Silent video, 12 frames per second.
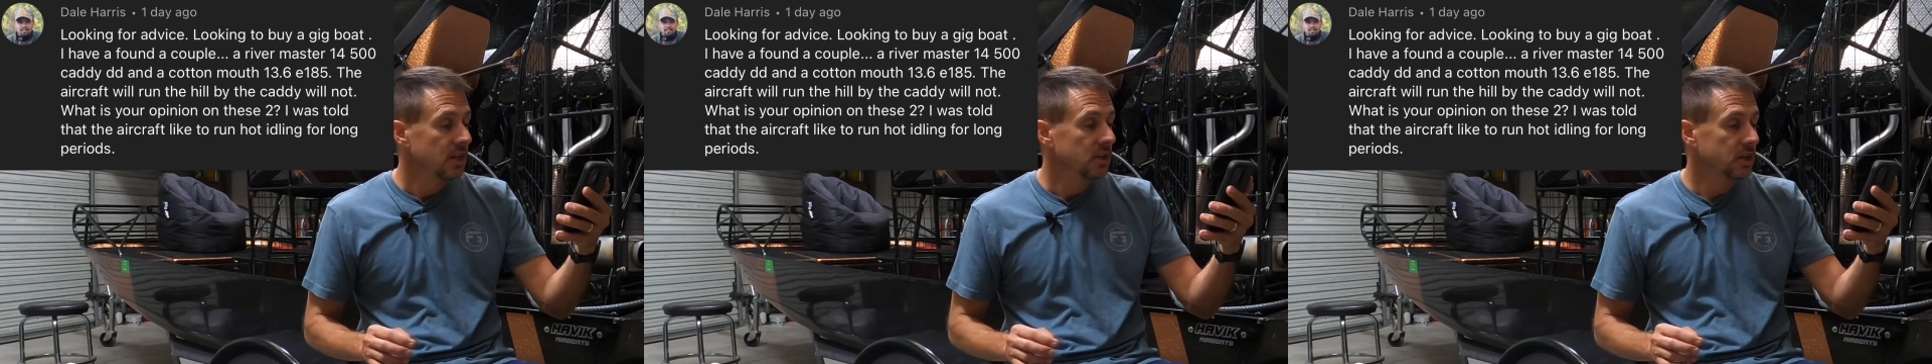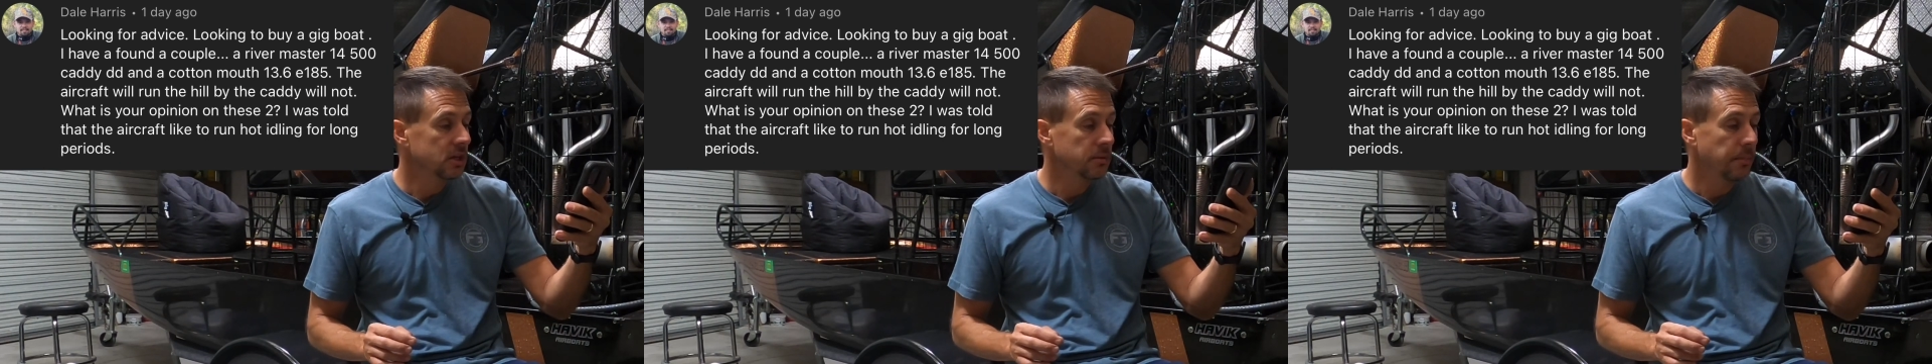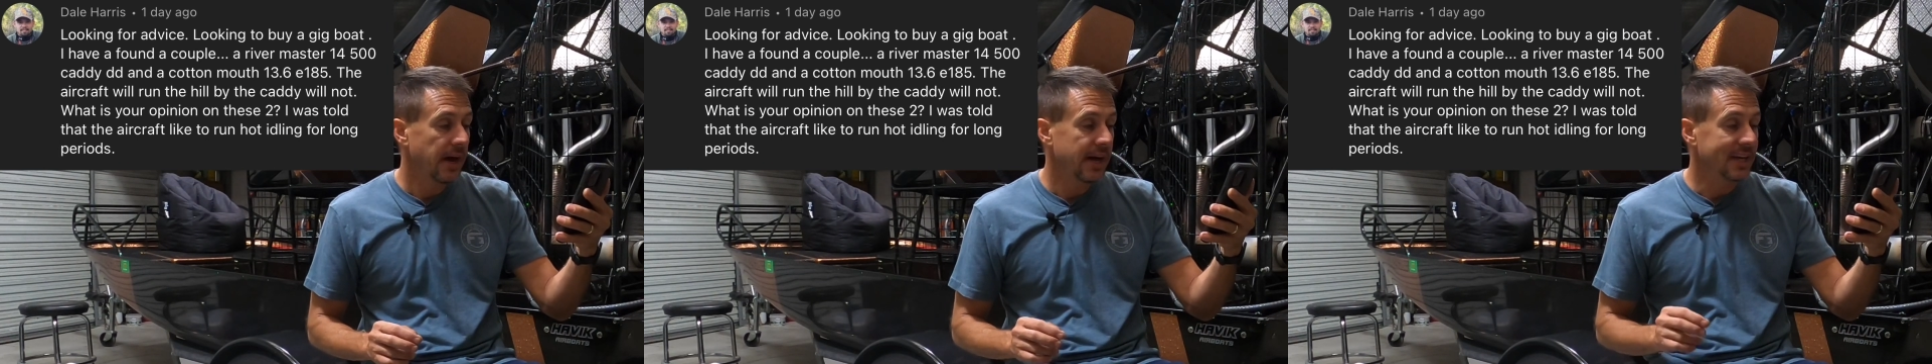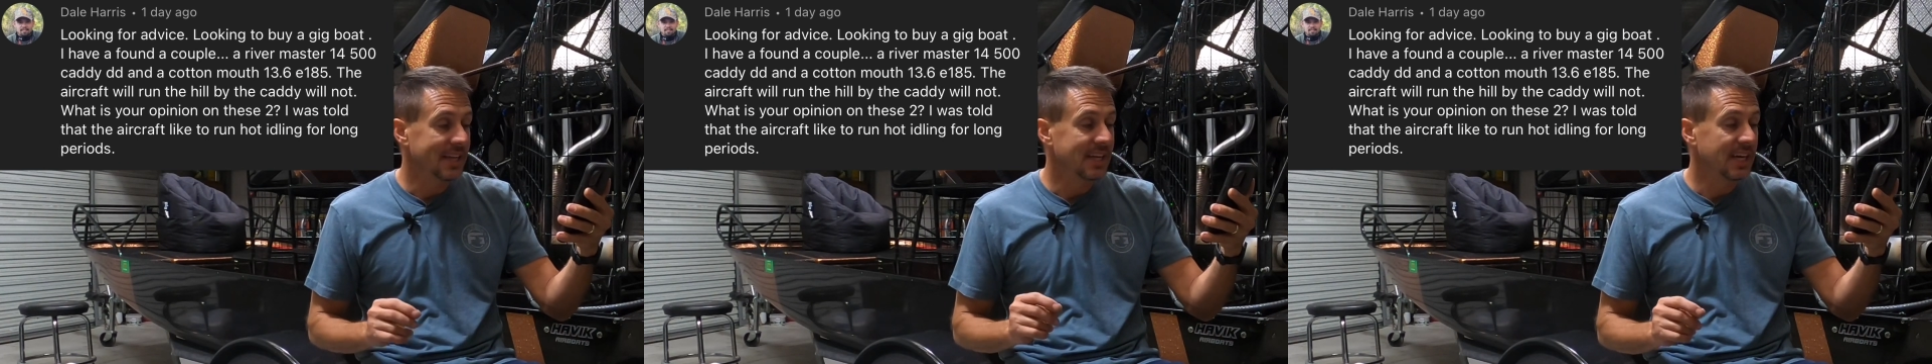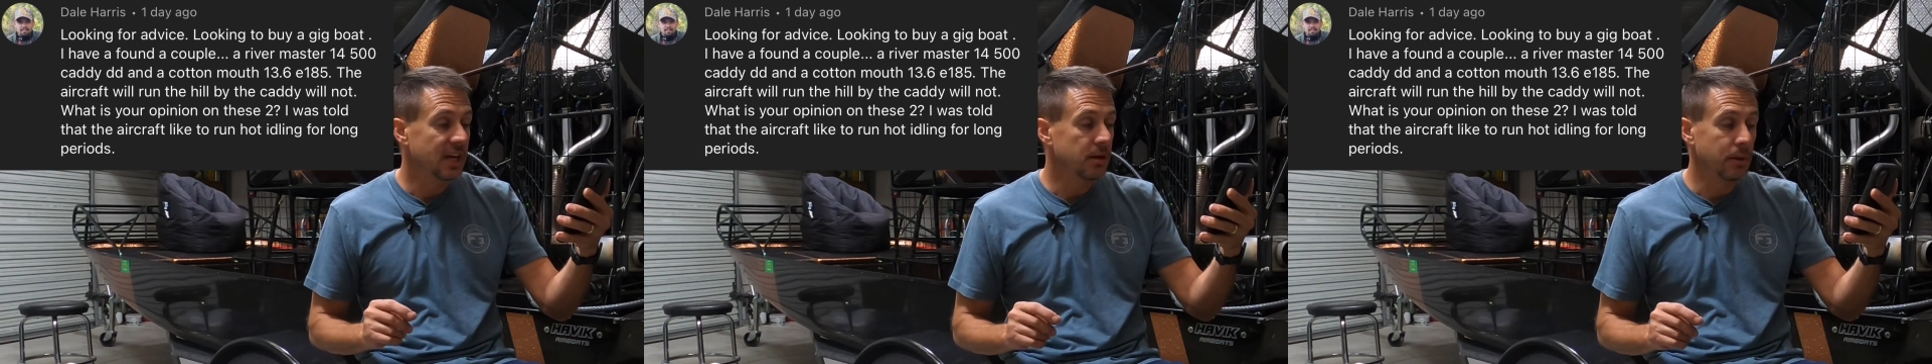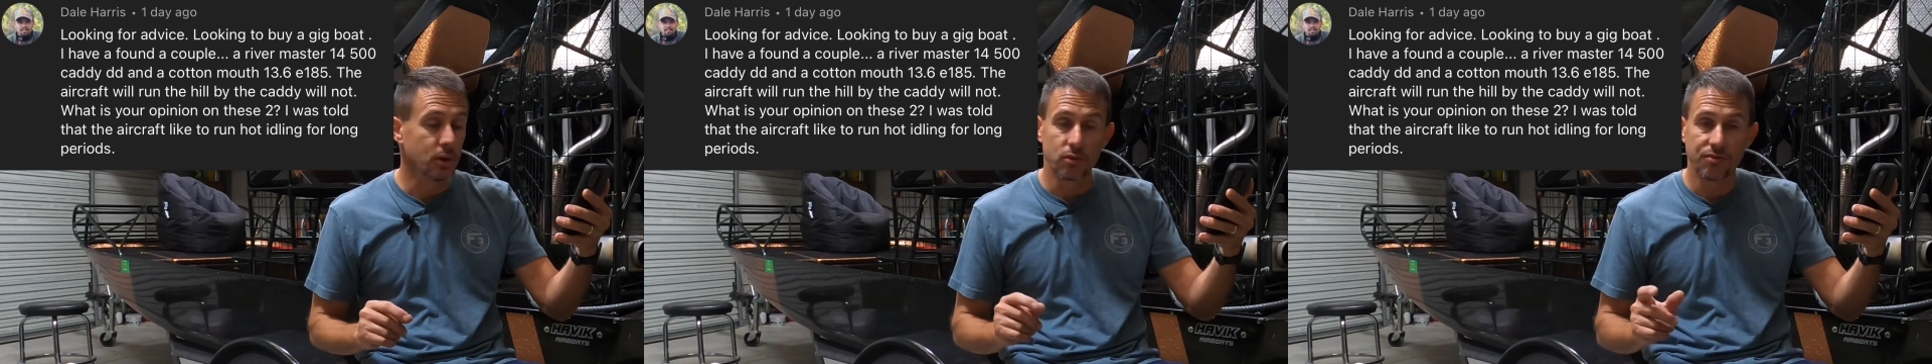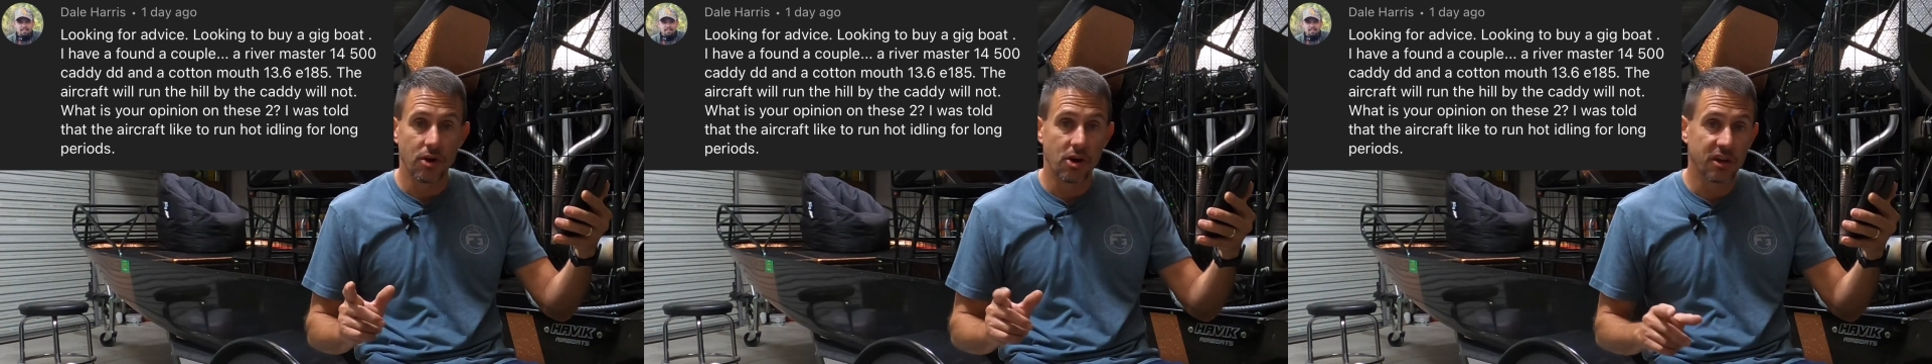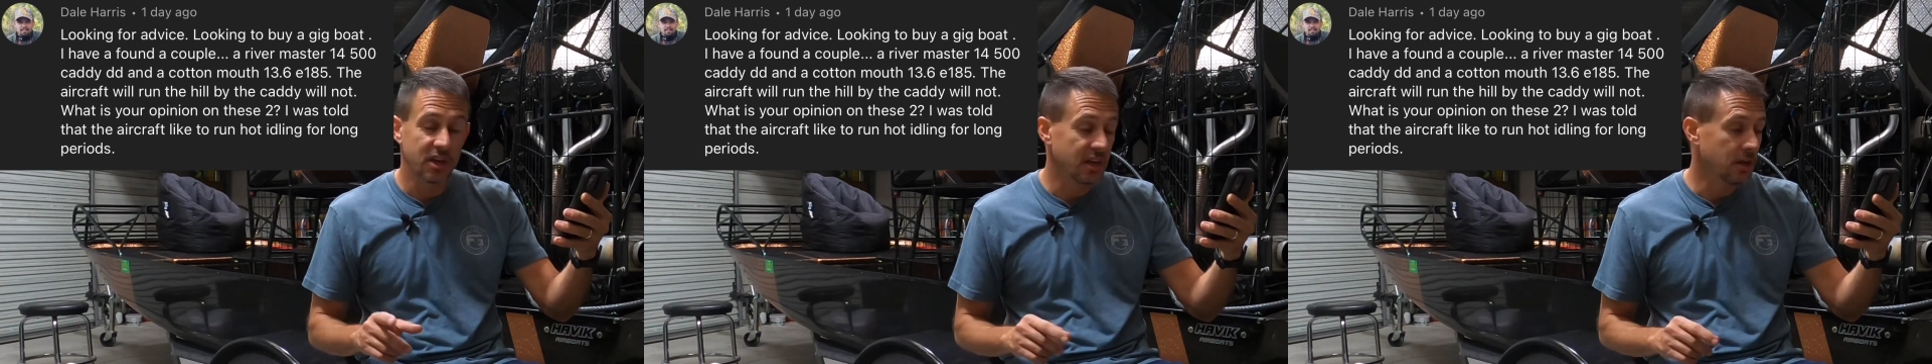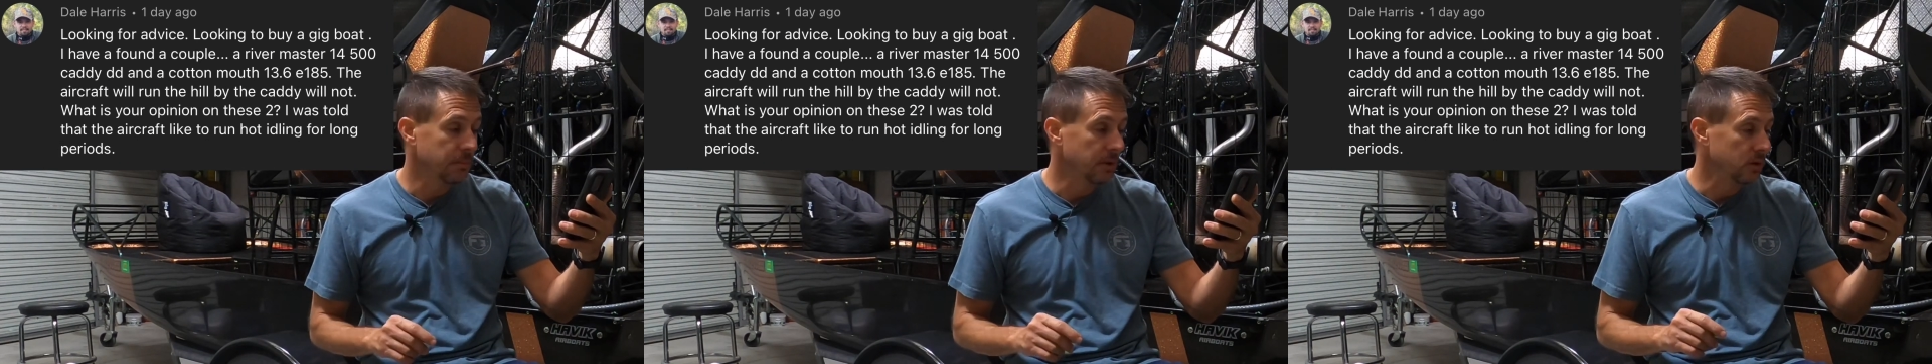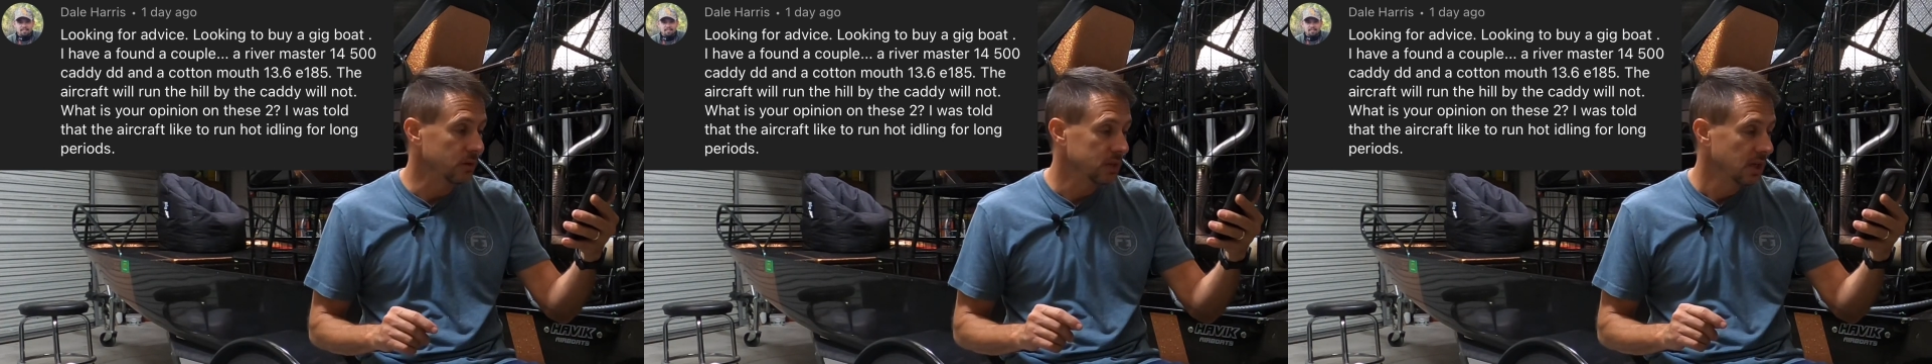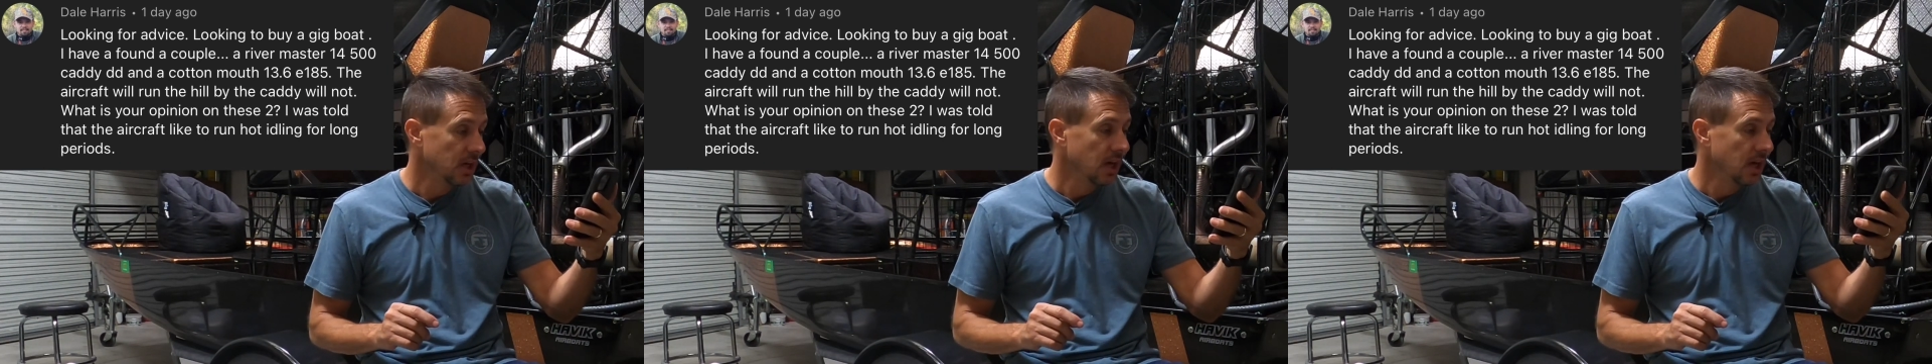looking to buy a gig boat, frog gigging boat.